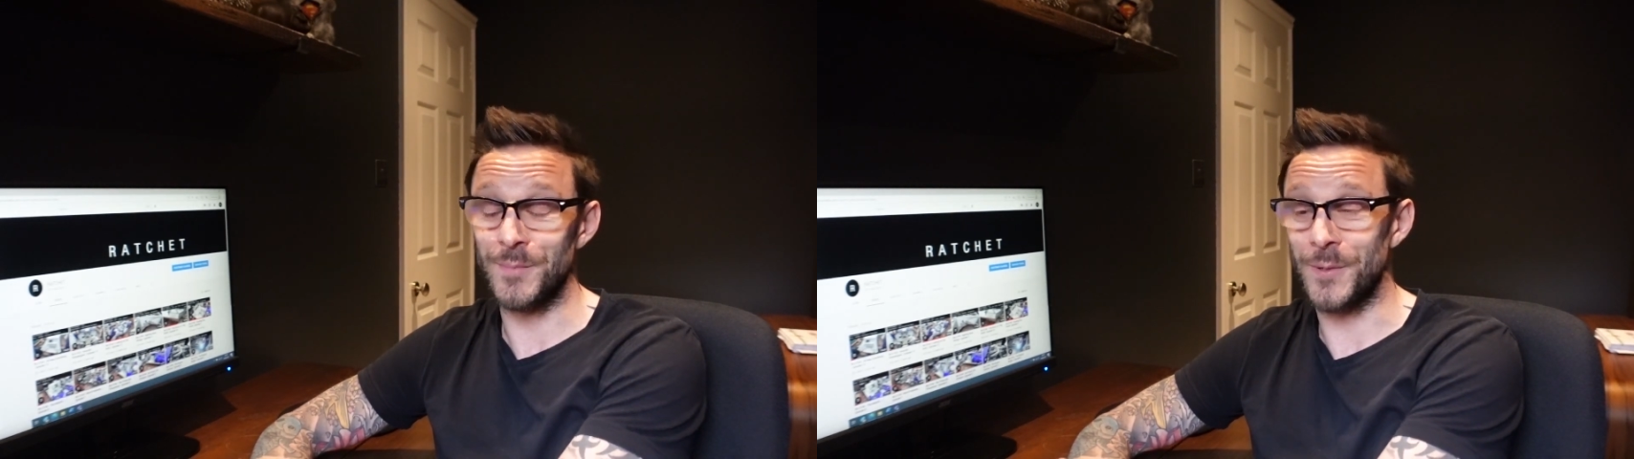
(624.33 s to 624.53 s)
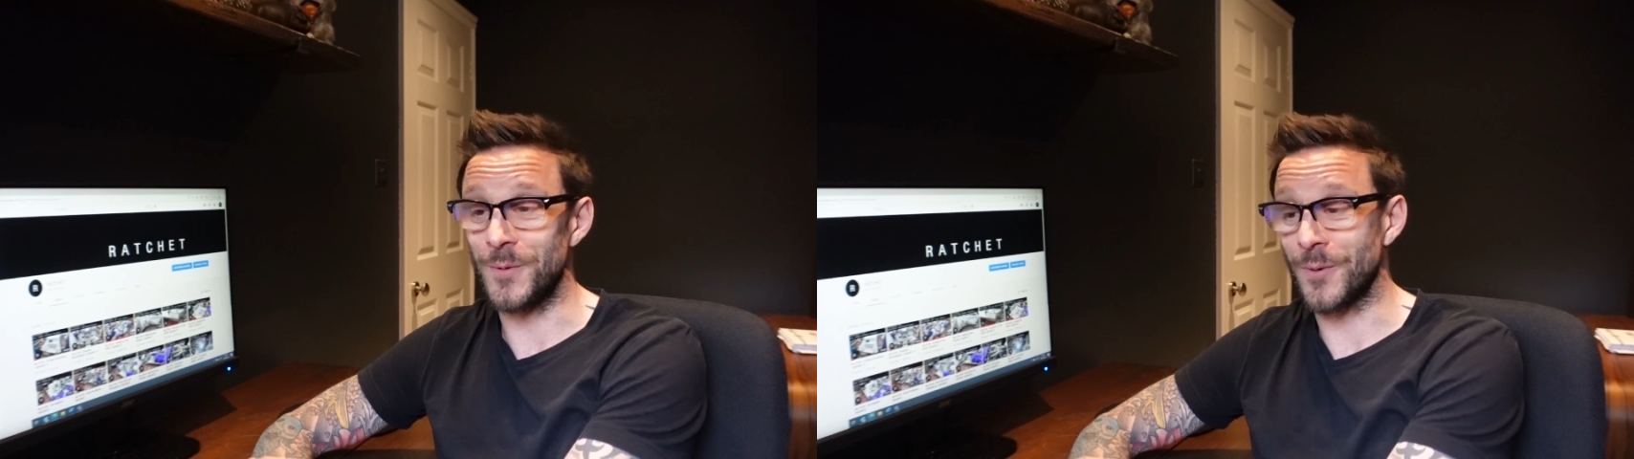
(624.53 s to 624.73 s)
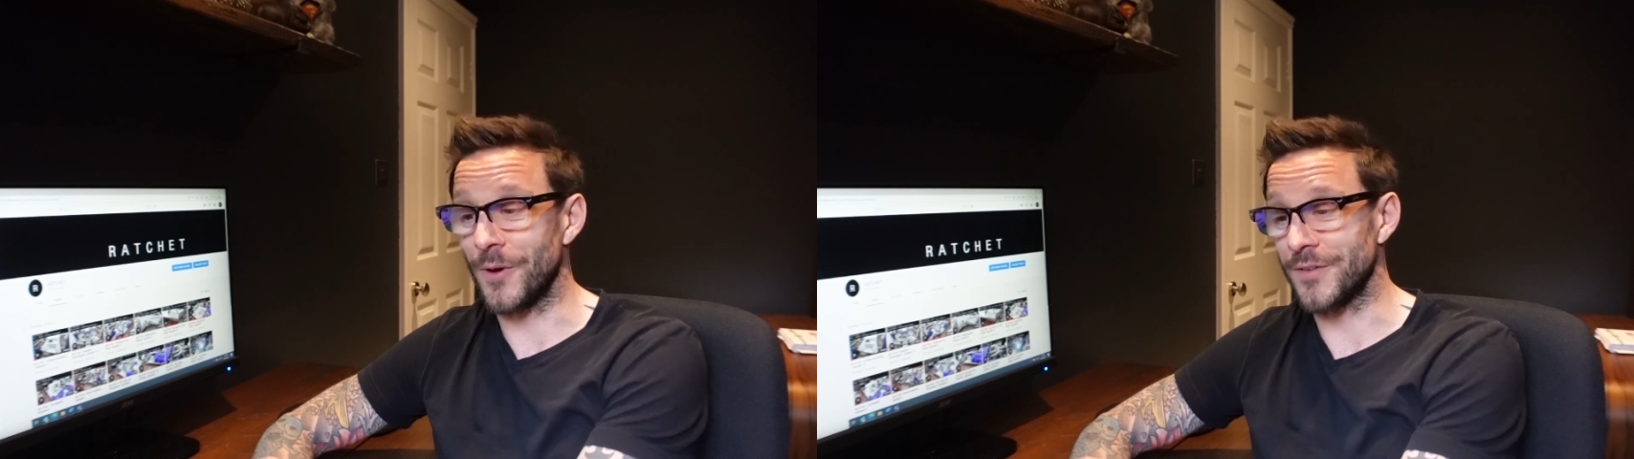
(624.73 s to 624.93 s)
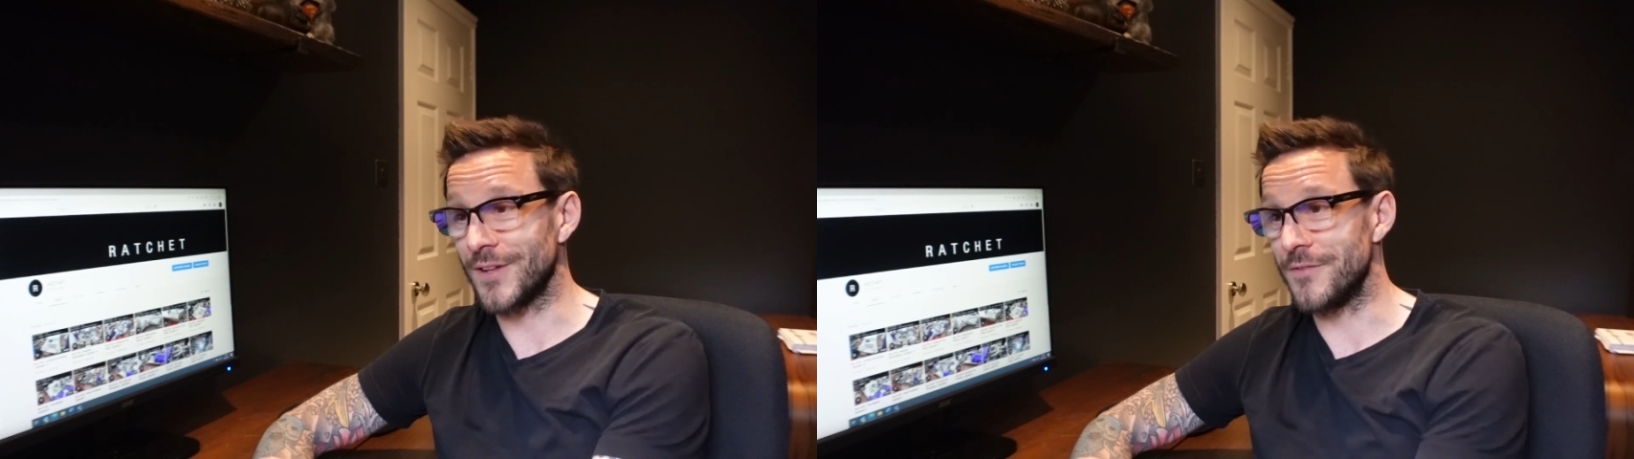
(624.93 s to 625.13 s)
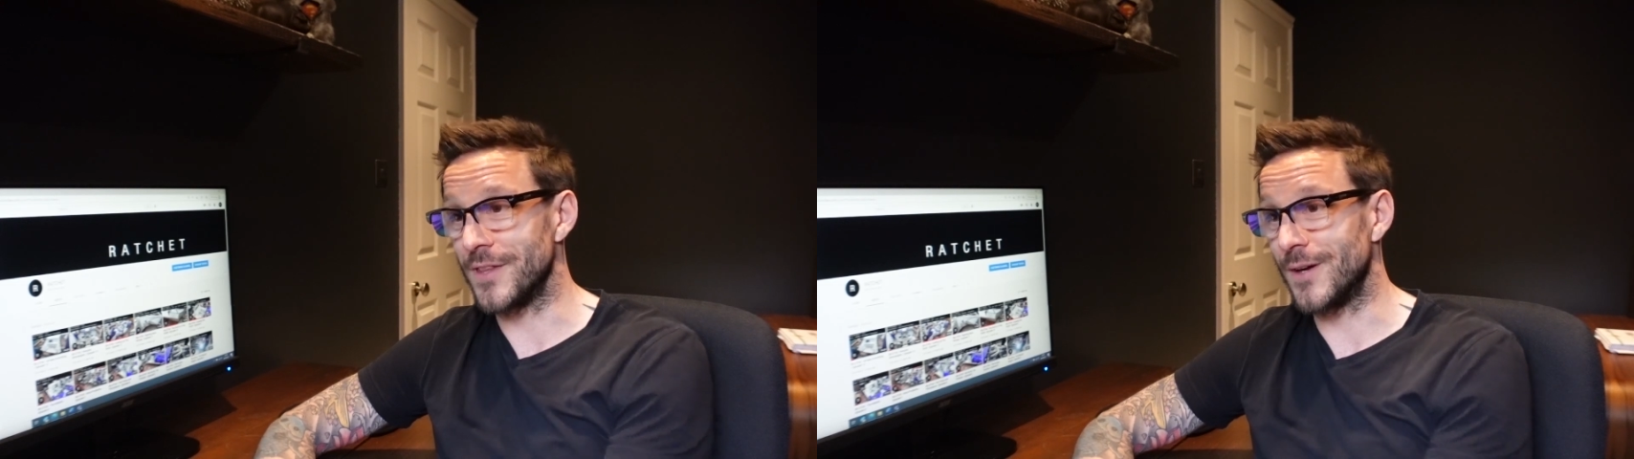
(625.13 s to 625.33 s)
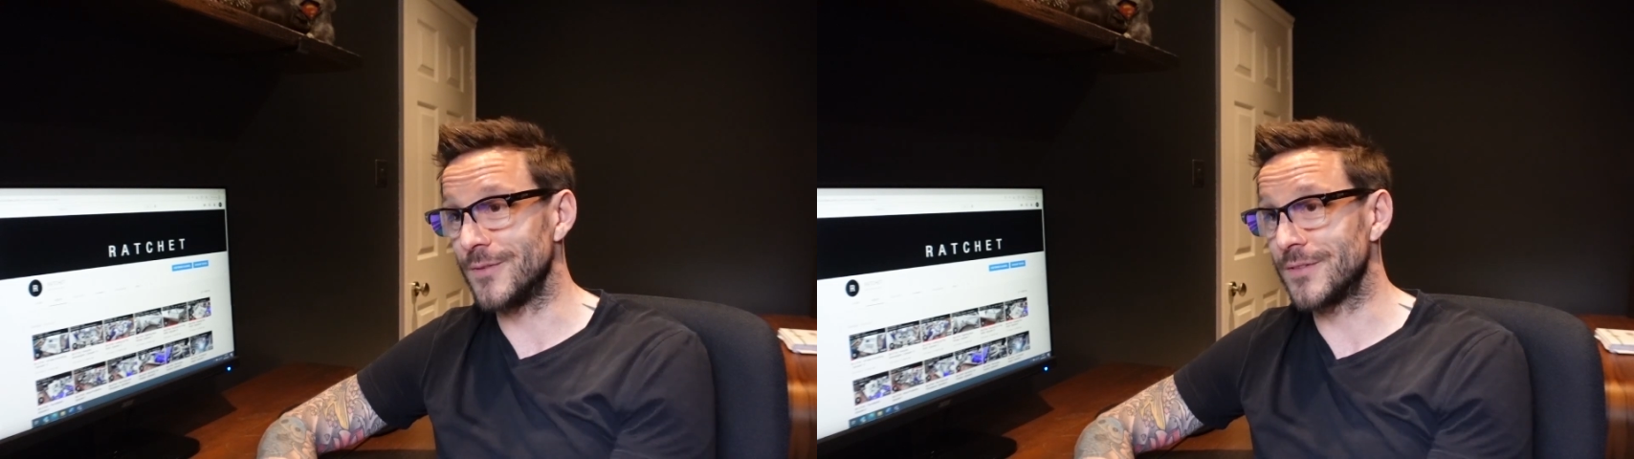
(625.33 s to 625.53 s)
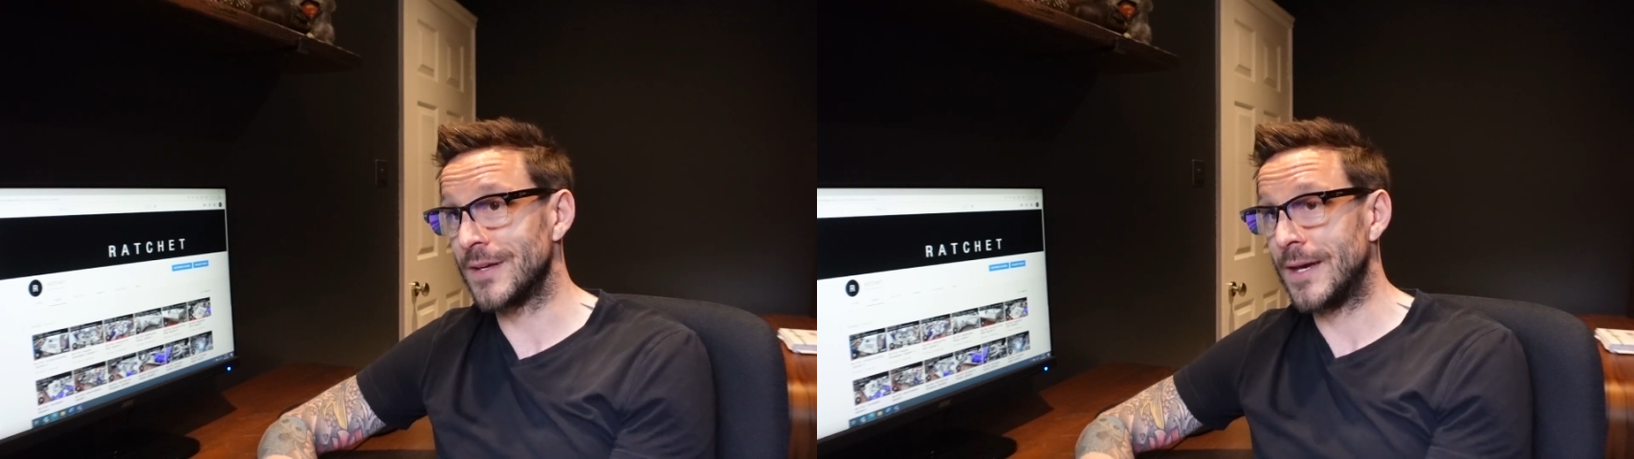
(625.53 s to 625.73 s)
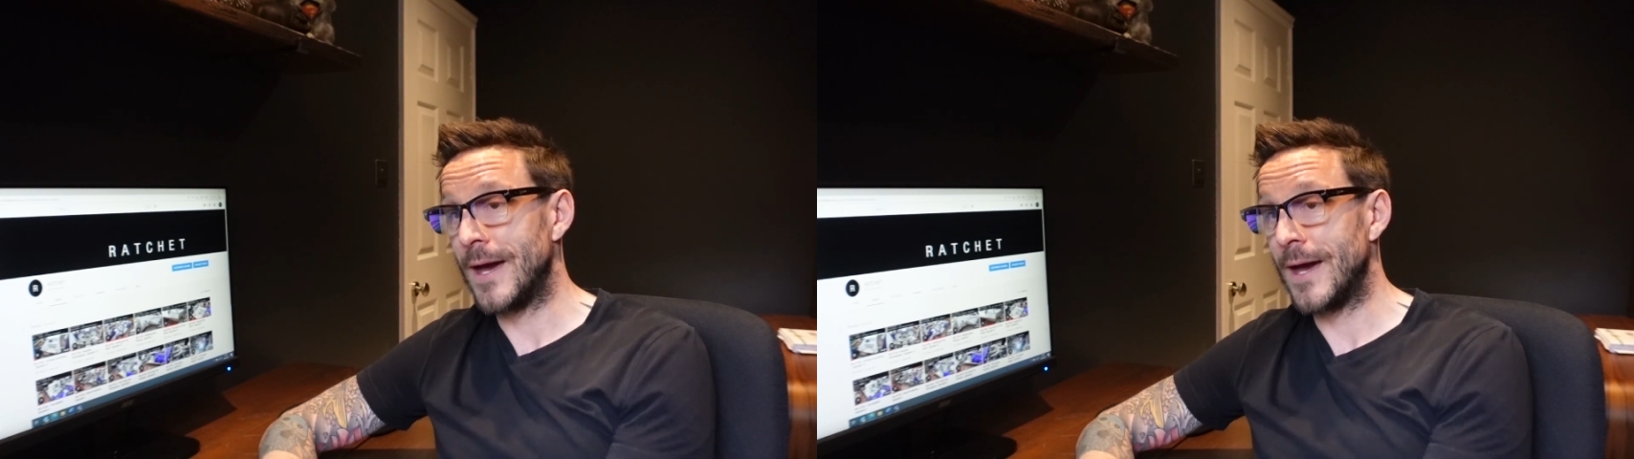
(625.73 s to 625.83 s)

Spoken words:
but we'll gloss over those.